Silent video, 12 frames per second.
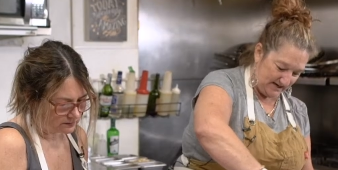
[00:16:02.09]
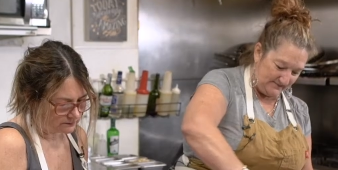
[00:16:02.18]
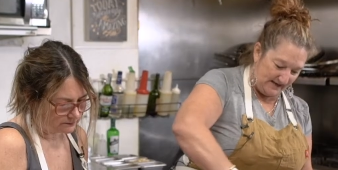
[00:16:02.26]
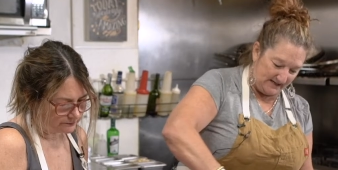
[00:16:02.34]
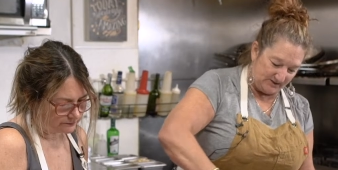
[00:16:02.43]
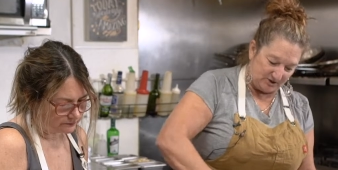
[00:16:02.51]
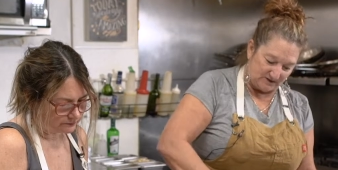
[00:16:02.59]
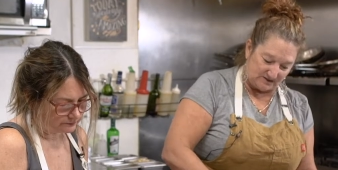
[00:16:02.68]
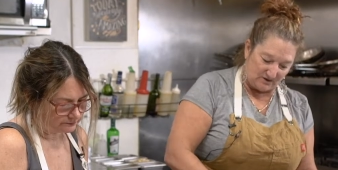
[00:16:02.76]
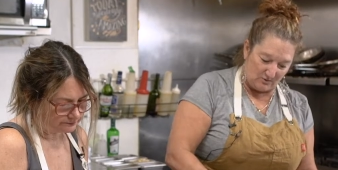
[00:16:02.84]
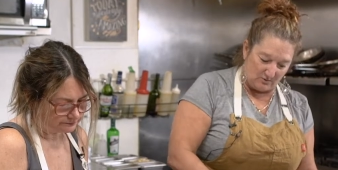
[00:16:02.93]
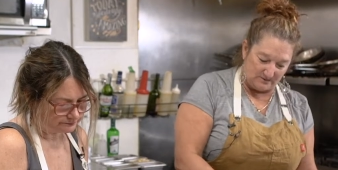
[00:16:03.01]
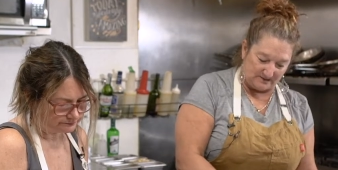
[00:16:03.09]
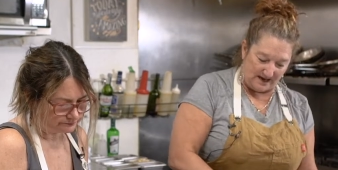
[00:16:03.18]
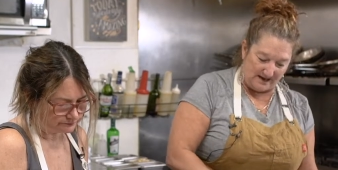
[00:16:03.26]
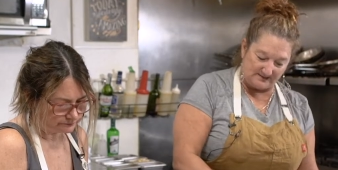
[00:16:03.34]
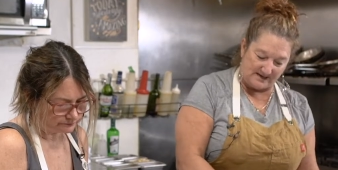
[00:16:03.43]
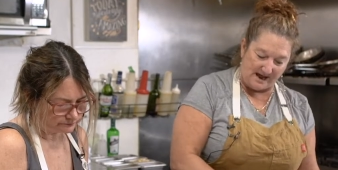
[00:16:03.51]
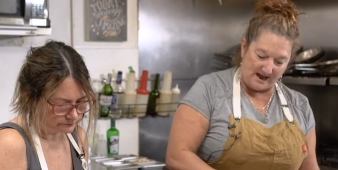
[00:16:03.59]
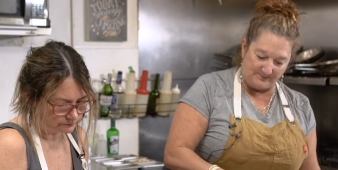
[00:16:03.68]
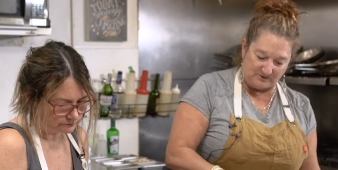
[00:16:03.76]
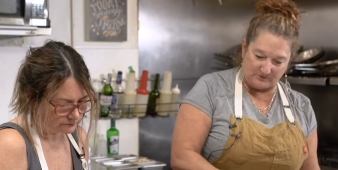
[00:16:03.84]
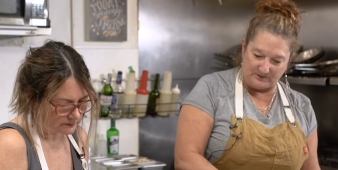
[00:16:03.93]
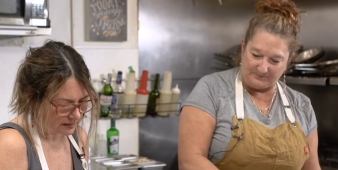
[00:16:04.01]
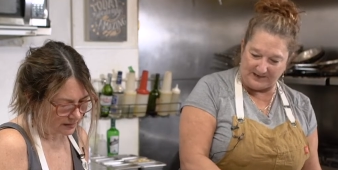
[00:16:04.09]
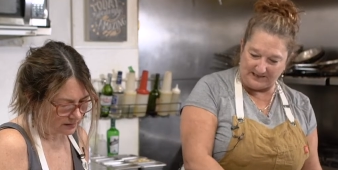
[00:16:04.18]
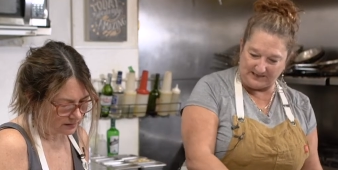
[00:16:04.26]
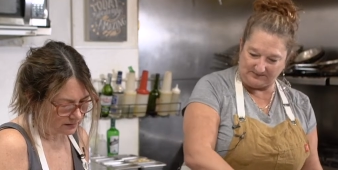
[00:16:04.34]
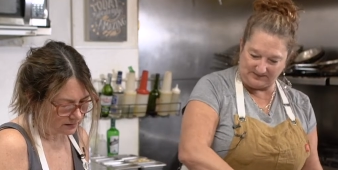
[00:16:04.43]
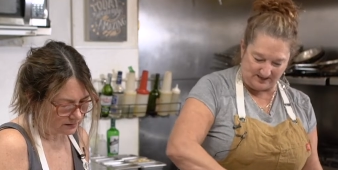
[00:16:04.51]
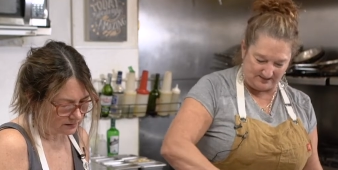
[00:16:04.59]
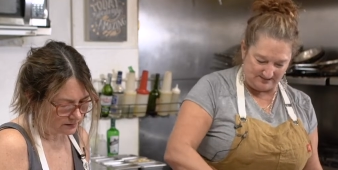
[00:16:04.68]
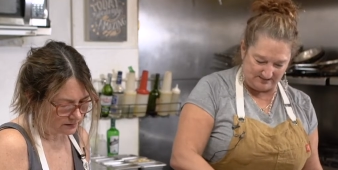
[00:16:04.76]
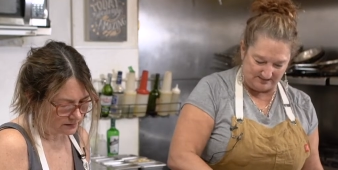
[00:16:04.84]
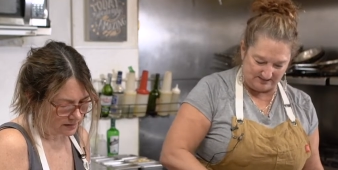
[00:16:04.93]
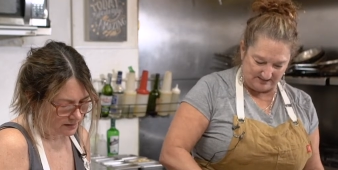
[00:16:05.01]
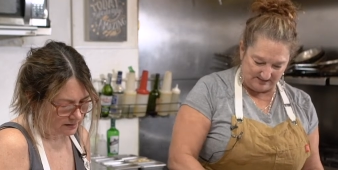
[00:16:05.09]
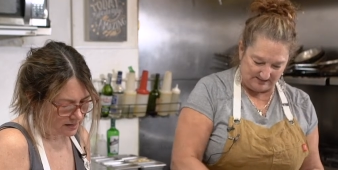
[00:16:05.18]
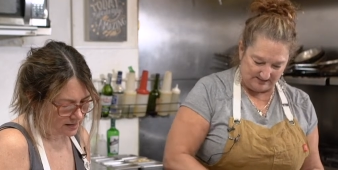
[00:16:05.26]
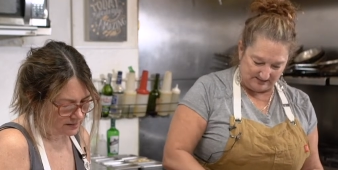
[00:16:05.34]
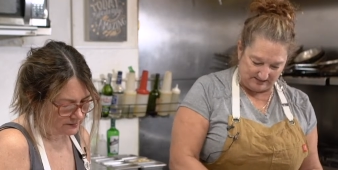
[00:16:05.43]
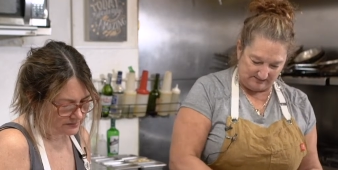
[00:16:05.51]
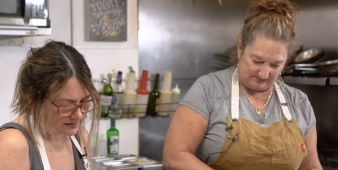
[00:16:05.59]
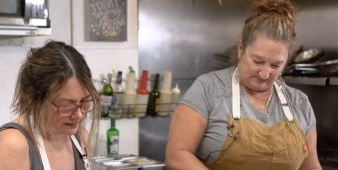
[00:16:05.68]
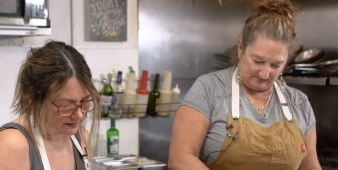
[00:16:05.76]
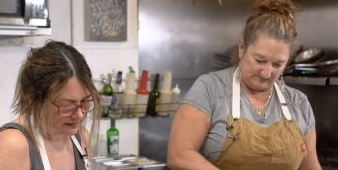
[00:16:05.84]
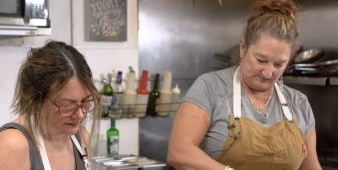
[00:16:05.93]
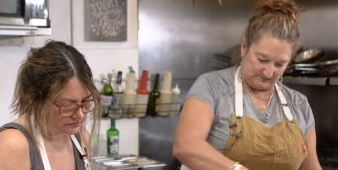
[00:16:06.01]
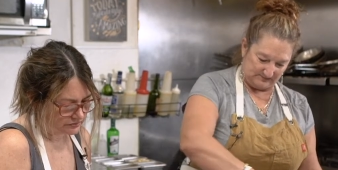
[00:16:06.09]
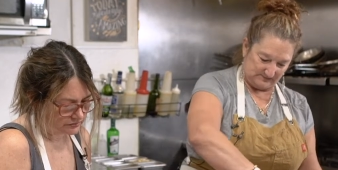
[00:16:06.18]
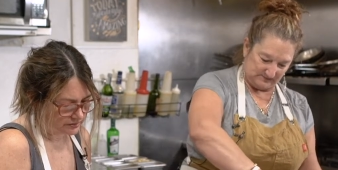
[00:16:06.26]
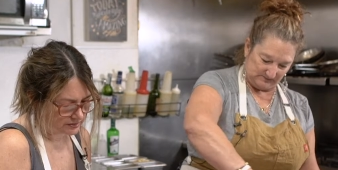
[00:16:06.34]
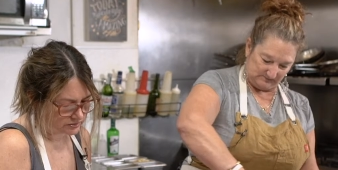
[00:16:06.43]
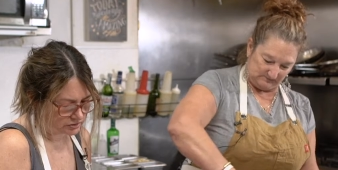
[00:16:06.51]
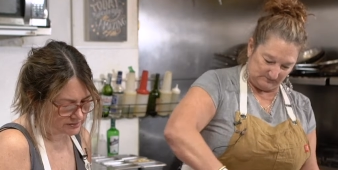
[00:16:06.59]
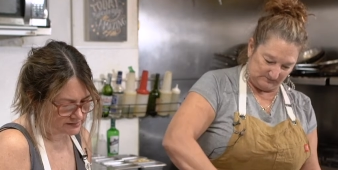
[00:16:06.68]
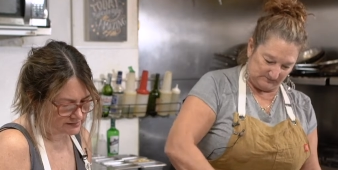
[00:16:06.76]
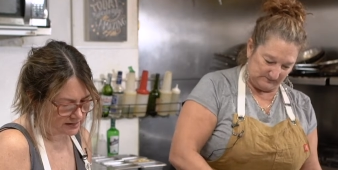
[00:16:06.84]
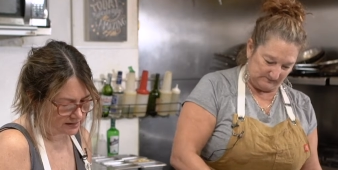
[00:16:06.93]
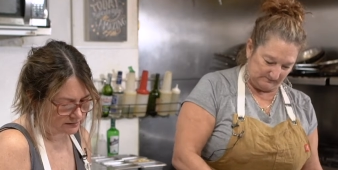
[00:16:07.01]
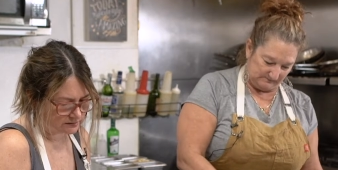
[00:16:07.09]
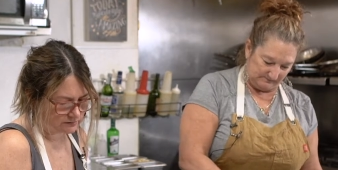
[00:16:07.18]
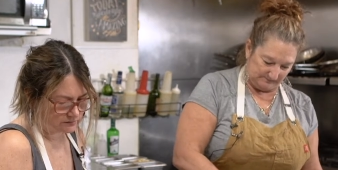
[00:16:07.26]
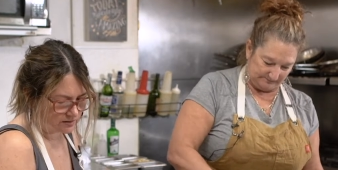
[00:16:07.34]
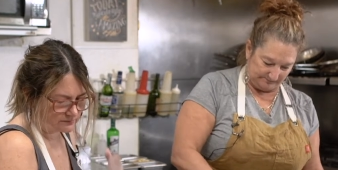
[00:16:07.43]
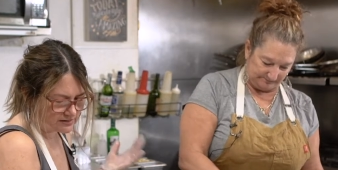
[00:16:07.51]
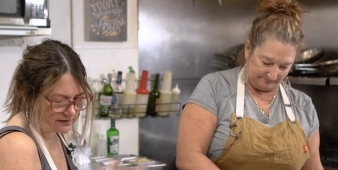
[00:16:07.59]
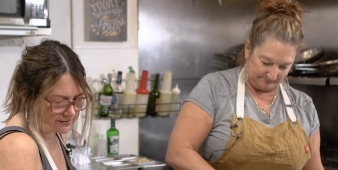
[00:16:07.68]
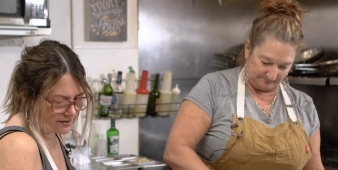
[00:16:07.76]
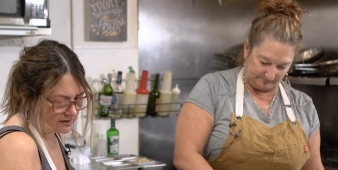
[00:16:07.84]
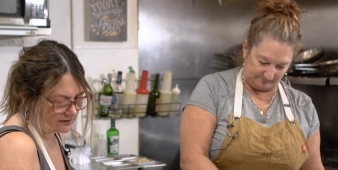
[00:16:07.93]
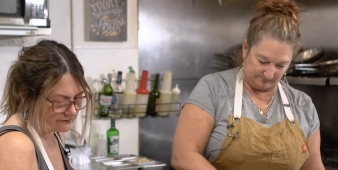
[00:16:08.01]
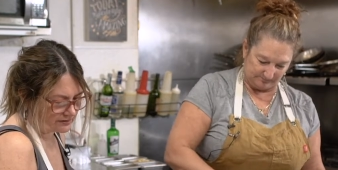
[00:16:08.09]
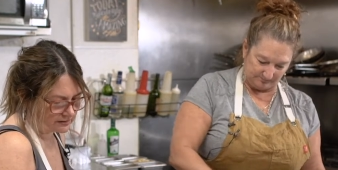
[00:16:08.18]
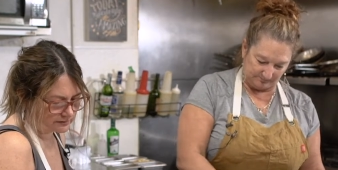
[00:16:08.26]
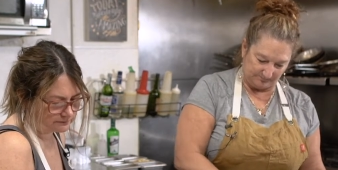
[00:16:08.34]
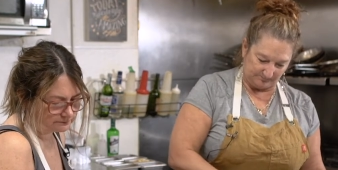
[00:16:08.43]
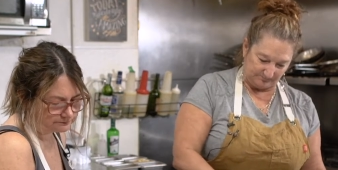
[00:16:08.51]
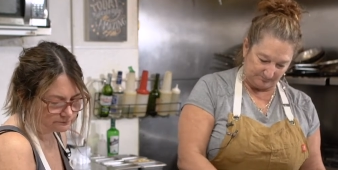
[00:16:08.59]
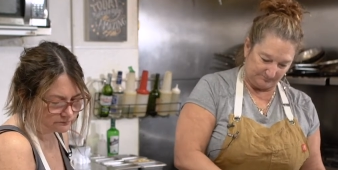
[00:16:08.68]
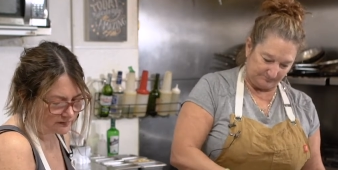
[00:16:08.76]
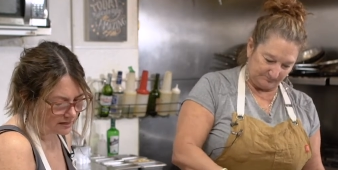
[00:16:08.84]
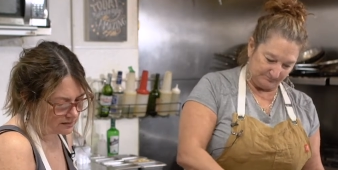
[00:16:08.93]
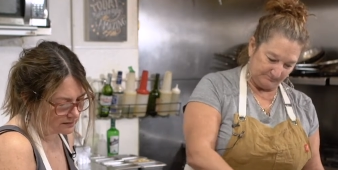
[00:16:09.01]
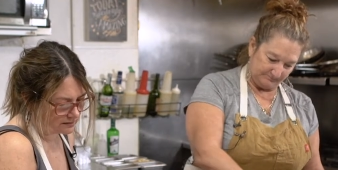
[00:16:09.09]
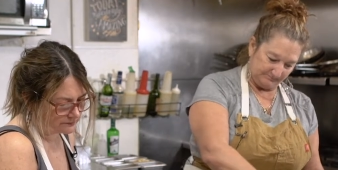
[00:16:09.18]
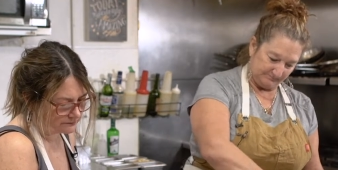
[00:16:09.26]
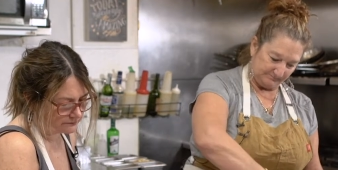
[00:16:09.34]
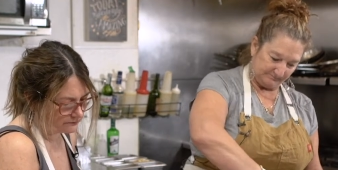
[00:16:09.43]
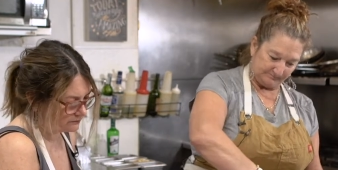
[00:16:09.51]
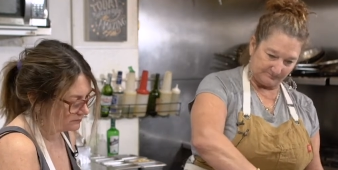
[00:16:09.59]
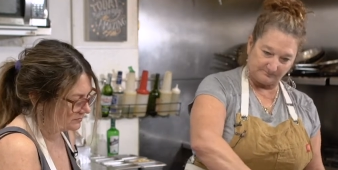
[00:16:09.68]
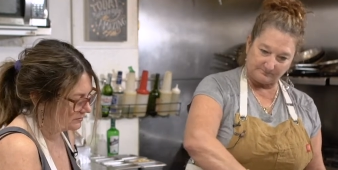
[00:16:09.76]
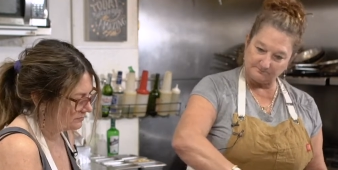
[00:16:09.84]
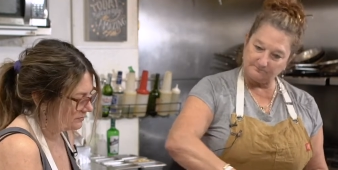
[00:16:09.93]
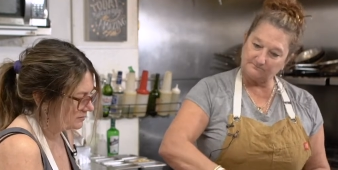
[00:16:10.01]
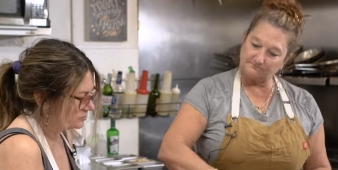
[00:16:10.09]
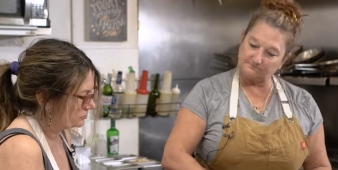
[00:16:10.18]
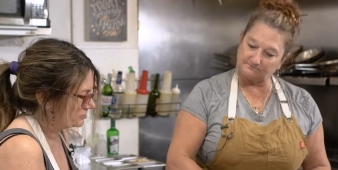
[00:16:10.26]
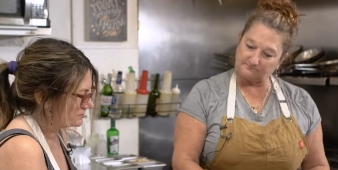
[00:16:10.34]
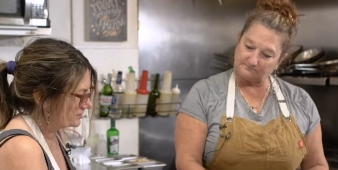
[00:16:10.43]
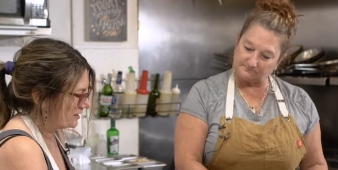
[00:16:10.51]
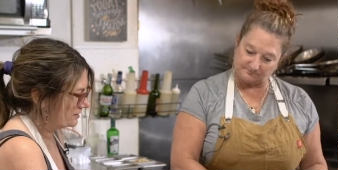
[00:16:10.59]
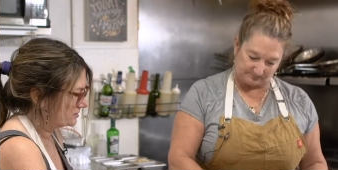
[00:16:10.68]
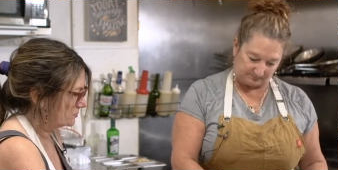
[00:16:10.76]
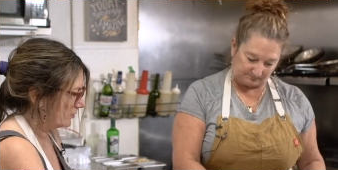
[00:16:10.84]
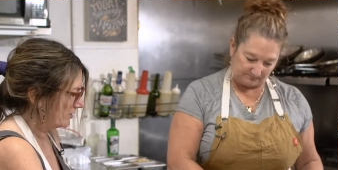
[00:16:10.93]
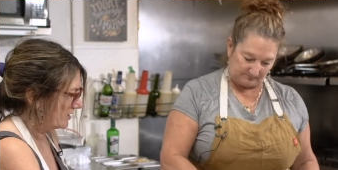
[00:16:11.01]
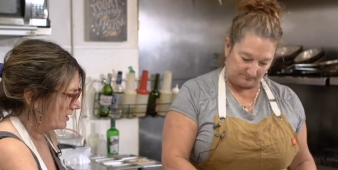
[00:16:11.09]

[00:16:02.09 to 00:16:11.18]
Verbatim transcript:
Speaker 1: and then it just goes on top? Do we bake it then?
Speaker 2: Um, yeah, after the cheesecake comes out of the oven, um, then you just kind of spread